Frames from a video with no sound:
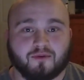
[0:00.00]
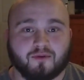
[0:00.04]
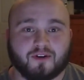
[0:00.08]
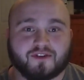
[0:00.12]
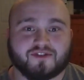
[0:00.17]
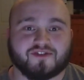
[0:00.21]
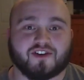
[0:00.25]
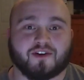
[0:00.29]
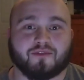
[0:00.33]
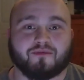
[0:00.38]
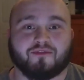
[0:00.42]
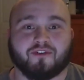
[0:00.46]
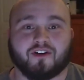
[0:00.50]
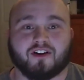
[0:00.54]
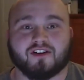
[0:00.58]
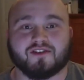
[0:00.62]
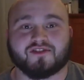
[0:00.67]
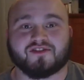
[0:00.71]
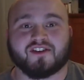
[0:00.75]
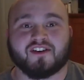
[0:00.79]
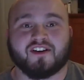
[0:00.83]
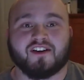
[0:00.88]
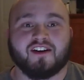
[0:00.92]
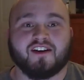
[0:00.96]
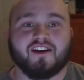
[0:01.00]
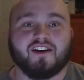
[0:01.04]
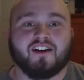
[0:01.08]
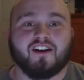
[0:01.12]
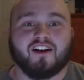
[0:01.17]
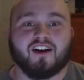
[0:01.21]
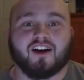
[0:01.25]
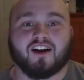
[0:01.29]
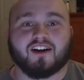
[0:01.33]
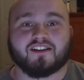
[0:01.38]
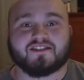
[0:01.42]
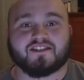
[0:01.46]
What's up, fellas?
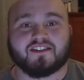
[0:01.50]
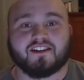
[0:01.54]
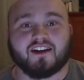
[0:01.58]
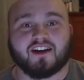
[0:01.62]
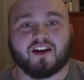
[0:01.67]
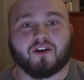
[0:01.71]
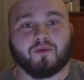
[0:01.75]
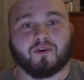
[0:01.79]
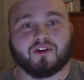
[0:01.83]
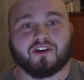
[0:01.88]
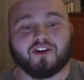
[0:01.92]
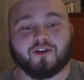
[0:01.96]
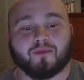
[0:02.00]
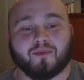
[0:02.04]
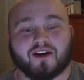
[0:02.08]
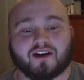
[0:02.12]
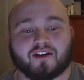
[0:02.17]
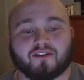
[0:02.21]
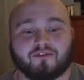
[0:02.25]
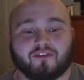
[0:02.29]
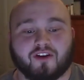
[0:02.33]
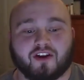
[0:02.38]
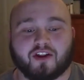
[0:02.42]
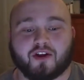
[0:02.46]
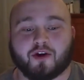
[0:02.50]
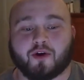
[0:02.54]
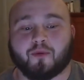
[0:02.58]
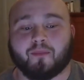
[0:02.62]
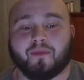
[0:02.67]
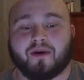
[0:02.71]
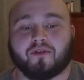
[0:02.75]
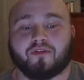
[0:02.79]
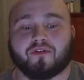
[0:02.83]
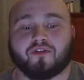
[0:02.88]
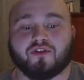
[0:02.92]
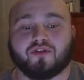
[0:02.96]
Uh, today I wanted to make a video
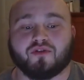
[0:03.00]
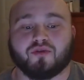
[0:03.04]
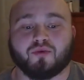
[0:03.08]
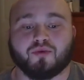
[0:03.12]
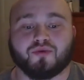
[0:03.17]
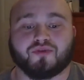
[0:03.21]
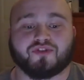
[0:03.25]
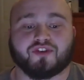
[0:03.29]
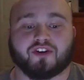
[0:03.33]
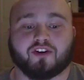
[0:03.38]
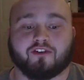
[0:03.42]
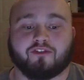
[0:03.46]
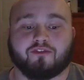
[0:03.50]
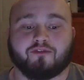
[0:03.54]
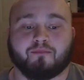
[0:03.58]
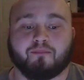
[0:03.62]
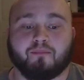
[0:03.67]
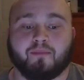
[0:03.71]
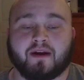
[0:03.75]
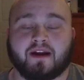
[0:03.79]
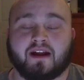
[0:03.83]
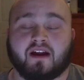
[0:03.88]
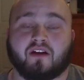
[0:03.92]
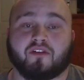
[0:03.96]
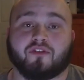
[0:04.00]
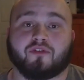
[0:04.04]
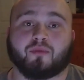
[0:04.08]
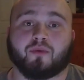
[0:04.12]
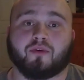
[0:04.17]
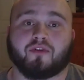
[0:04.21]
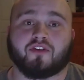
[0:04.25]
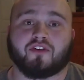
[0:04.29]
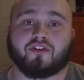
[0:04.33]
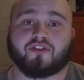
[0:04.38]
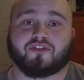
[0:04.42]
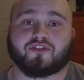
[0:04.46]
about the use of bands
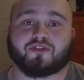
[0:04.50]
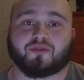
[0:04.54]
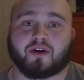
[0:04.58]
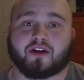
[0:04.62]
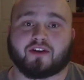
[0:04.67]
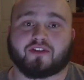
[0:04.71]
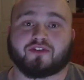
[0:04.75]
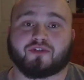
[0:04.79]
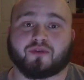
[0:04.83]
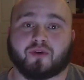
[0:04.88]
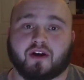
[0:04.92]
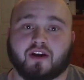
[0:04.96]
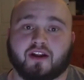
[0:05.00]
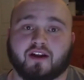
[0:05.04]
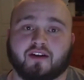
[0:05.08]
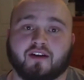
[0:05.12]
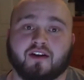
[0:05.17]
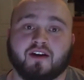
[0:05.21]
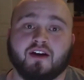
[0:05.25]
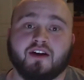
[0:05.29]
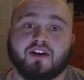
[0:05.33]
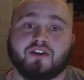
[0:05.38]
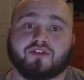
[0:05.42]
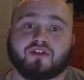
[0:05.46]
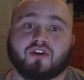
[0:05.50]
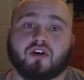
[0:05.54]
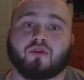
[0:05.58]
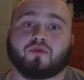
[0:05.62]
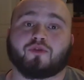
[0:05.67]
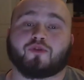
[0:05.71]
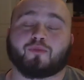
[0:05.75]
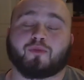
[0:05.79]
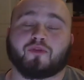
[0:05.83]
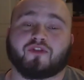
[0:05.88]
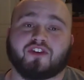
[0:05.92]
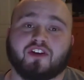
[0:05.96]
within strength training. So
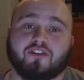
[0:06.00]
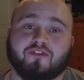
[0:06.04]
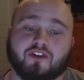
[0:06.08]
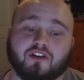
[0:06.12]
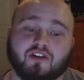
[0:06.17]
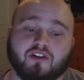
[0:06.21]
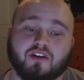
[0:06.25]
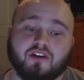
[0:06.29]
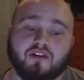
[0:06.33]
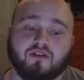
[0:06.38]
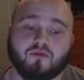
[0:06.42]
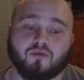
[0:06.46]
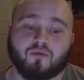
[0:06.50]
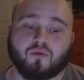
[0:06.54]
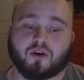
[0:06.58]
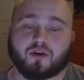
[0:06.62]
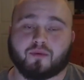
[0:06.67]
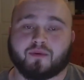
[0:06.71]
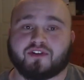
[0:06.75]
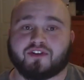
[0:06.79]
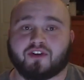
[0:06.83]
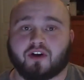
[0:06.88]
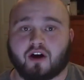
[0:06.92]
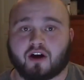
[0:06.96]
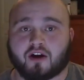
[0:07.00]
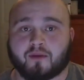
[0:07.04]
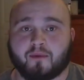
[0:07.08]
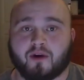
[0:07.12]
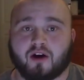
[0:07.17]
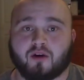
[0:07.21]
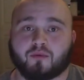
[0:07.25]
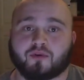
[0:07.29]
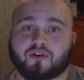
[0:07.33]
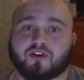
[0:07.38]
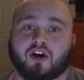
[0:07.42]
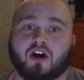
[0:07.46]
specifically, what are we talk
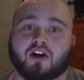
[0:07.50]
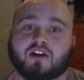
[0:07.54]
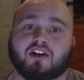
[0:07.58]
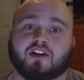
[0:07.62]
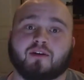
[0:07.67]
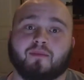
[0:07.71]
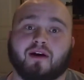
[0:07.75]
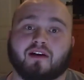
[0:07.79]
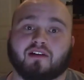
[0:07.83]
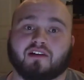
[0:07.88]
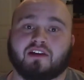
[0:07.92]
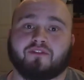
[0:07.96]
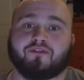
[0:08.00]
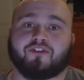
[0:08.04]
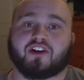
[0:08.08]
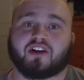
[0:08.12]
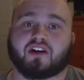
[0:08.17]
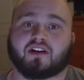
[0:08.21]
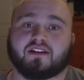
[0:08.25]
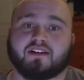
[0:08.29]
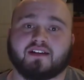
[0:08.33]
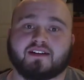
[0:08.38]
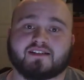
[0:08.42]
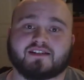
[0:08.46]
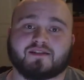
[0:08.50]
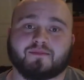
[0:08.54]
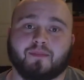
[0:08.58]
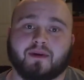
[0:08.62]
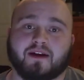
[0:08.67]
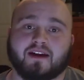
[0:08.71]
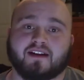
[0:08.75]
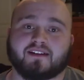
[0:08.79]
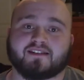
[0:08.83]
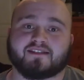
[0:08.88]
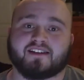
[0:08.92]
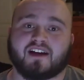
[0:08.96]
about? We're talking about lifting against
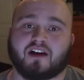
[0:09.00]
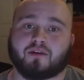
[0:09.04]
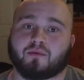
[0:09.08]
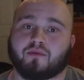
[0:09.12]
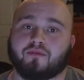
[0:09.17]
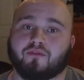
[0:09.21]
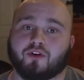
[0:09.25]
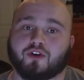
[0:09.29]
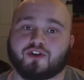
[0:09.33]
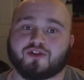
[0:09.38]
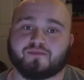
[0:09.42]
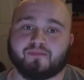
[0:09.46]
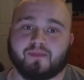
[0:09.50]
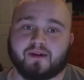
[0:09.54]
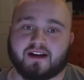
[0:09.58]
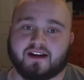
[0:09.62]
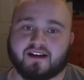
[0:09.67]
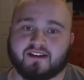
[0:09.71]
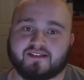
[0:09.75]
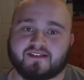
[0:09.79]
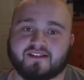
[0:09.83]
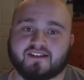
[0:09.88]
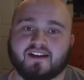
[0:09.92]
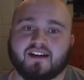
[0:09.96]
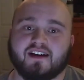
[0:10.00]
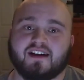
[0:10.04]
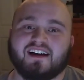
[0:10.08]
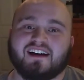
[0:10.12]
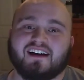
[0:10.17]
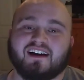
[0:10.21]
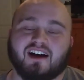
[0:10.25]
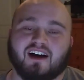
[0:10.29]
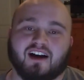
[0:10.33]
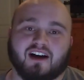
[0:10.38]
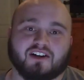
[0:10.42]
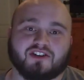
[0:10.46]
bands, not reverse bands.
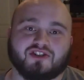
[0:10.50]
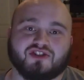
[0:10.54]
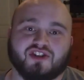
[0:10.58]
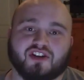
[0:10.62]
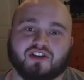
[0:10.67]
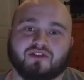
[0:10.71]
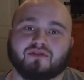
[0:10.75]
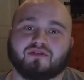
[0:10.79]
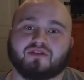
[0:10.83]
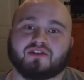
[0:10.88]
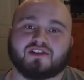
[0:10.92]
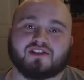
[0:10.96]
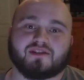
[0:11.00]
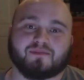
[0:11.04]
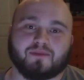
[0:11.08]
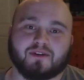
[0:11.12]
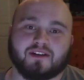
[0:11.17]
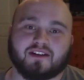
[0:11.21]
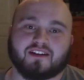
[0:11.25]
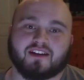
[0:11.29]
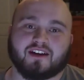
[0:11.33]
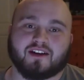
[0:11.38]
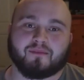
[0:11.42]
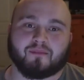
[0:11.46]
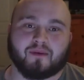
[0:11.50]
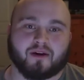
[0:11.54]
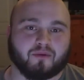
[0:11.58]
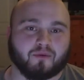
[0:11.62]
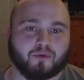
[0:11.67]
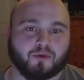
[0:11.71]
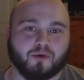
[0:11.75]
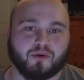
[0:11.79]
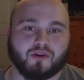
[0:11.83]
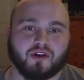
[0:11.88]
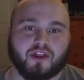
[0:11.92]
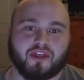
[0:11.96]
Uh, generally speaking, my
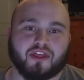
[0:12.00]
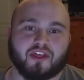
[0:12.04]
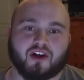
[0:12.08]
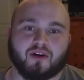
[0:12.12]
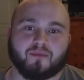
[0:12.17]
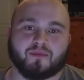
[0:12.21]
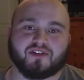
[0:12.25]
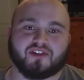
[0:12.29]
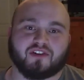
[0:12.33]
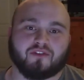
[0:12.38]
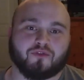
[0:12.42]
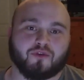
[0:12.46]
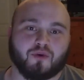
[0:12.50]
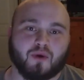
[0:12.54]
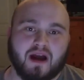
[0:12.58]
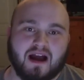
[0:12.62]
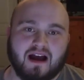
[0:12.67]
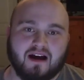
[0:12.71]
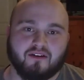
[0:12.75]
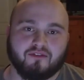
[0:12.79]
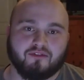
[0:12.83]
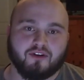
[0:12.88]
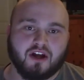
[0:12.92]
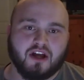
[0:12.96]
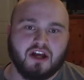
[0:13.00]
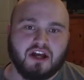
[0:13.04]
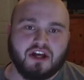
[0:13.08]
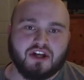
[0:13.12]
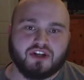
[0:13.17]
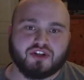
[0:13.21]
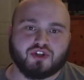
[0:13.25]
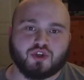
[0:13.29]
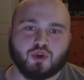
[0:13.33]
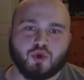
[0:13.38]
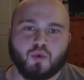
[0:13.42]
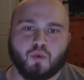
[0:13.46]
rule of thumb is if you have
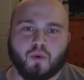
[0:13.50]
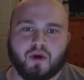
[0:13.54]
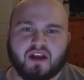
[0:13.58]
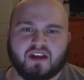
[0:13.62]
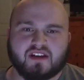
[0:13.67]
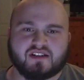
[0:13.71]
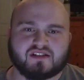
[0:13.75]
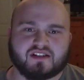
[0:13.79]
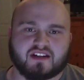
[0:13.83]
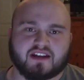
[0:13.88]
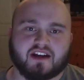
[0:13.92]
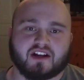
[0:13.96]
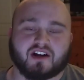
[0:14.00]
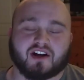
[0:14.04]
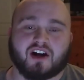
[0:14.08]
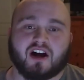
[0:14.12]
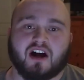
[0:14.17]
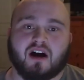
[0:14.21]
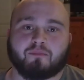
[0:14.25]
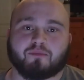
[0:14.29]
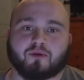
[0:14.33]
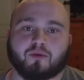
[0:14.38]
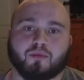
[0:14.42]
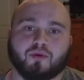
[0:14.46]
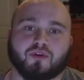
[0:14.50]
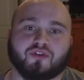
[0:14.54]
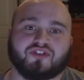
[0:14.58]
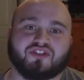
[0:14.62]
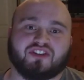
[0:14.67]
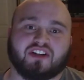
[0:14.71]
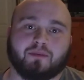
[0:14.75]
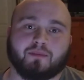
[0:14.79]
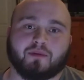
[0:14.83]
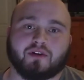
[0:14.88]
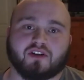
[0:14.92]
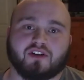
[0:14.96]
two ways to get a comparable
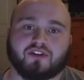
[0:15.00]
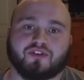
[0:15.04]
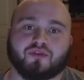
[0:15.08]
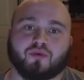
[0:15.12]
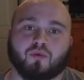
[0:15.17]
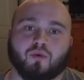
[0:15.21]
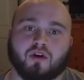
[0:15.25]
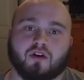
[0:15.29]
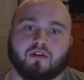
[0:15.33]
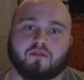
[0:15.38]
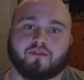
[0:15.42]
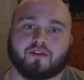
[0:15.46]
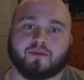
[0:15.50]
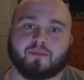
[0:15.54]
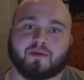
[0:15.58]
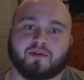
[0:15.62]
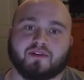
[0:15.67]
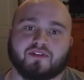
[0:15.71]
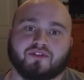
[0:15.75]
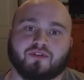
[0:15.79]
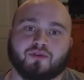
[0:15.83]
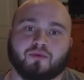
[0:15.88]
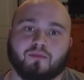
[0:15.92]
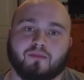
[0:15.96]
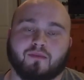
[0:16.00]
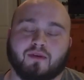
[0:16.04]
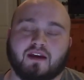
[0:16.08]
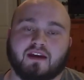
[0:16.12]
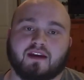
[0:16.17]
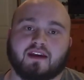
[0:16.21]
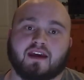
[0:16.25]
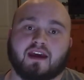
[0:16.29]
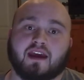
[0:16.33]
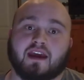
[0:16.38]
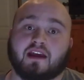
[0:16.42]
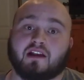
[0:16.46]
stimulus, one of them is to
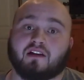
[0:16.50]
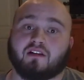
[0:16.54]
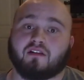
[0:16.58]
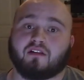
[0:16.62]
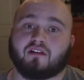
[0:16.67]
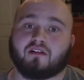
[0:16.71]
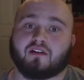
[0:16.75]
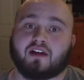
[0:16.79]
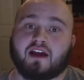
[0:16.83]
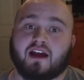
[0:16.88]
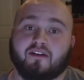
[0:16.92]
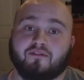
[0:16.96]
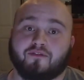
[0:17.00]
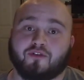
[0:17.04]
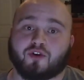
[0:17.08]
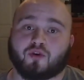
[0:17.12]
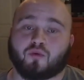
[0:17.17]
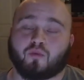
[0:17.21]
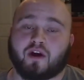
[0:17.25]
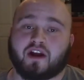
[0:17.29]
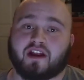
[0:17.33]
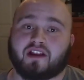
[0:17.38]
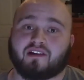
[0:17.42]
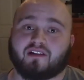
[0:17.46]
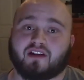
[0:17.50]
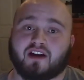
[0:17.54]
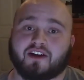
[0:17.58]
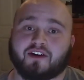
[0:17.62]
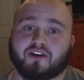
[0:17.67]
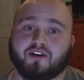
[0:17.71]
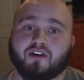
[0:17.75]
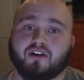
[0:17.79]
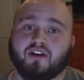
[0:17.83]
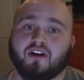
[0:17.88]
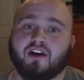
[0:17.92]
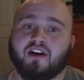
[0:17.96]
make a heavier weight
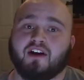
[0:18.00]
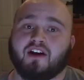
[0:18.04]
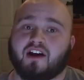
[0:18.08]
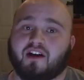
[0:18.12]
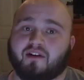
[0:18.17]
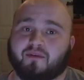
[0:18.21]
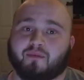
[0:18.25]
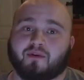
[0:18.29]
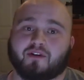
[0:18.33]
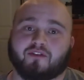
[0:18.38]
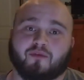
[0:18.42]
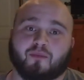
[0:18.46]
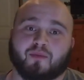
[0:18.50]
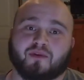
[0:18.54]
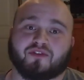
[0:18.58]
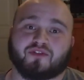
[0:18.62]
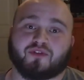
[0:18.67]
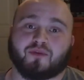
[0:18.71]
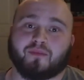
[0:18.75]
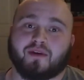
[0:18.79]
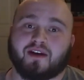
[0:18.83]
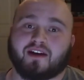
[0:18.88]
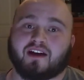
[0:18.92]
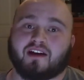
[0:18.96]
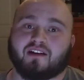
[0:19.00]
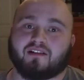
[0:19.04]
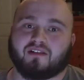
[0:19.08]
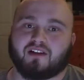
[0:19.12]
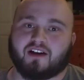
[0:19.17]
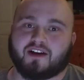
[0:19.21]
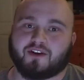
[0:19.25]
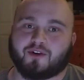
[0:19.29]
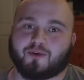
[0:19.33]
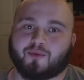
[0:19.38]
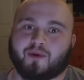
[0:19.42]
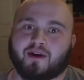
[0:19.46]
lighter, and one of them is to make a
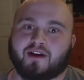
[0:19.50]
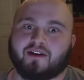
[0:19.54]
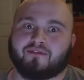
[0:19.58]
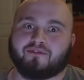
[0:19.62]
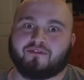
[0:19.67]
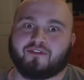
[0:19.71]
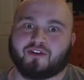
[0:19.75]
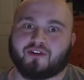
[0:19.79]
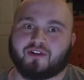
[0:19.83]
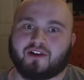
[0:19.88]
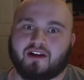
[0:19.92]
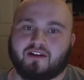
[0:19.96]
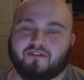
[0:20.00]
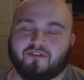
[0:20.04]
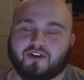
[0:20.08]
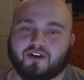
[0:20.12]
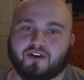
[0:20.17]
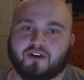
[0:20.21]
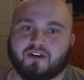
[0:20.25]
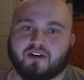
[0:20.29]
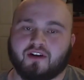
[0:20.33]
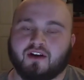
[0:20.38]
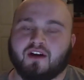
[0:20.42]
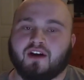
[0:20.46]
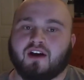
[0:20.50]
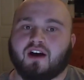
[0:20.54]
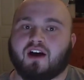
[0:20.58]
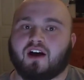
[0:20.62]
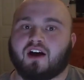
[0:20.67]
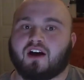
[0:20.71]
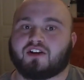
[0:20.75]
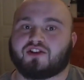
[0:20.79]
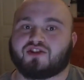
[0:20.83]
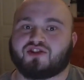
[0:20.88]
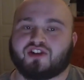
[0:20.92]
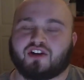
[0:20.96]
lighter weight feel heavier.
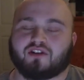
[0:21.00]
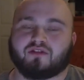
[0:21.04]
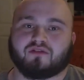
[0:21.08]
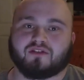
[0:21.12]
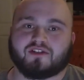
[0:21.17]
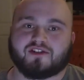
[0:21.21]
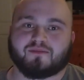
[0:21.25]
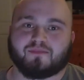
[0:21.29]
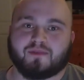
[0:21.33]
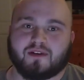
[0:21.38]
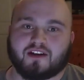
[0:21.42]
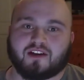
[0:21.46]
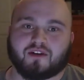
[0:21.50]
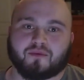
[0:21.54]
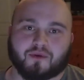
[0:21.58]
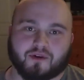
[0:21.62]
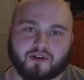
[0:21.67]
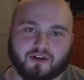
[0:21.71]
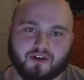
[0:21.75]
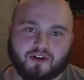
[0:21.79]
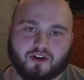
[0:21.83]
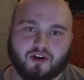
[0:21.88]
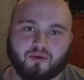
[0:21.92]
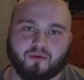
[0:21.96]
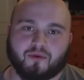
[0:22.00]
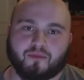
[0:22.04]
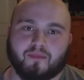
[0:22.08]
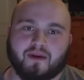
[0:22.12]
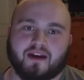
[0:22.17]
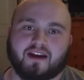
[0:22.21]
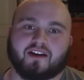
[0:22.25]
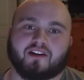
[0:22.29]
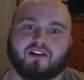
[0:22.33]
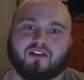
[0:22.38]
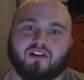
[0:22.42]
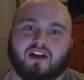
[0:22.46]
Uh, generally speaking, we're going to go with
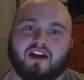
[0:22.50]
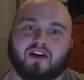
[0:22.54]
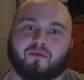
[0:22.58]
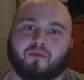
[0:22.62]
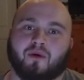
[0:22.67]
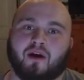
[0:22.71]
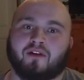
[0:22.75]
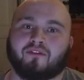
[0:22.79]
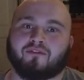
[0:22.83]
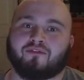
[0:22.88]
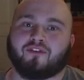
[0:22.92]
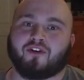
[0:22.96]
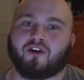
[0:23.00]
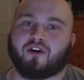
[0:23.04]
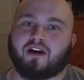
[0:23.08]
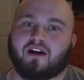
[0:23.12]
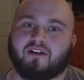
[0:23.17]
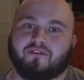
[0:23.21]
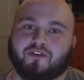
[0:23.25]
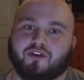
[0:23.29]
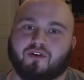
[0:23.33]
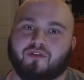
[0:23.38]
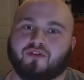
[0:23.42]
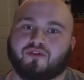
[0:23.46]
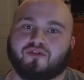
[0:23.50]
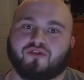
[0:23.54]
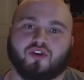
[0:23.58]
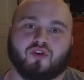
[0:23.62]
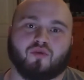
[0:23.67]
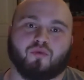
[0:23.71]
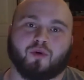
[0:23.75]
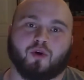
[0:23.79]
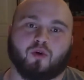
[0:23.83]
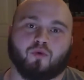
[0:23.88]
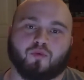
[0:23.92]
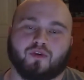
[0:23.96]
making a lightweight feel heavier. There's
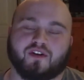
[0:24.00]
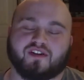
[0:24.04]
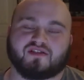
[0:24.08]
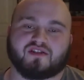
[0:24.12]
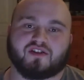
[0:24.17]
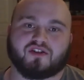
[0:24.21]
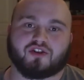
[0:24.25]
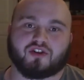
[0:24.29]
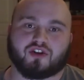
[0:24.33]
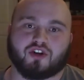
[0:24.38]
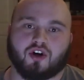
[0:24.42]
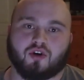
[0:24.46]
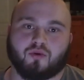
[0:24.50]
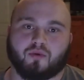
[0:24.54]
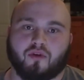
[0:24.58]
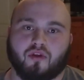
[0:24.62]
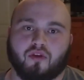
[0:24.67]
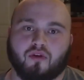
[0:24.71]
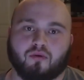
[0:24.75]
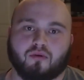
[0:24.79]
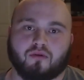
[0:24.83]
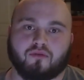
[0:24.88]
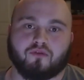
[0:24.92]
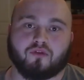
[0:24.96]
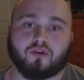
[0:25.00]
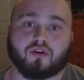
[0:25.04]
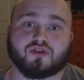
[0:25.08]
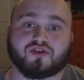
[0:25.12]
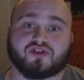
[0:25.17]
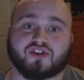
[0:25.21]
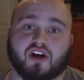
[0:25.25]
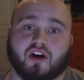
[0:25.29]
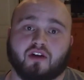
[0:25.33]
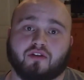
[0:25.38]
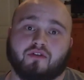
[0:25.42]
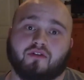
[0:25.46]
no real reason to go with the
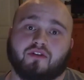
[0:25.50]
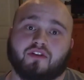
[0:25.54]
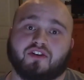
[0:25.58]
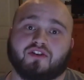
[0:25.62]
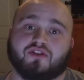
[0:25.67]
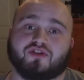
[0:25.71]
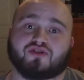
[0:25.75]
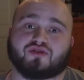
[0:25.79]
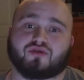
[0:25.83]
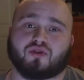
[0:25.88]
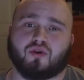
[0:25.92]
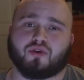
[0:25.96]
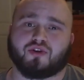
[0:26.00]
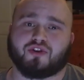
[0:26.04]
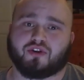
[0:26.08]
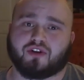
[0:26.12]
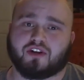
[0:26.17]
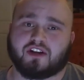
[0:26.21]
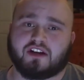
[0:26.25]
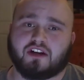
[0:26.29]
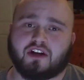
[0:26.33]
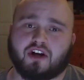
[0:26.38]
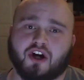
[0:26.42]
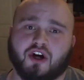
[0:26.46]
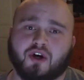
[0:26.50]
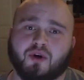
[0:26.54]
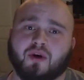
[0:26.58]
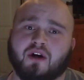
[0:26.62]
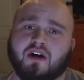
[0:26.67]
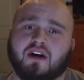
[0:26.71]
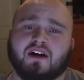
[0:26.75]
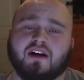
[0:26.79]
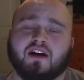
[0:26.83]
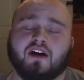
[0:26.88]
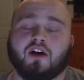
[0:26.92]
reverse other than to stroke your ego.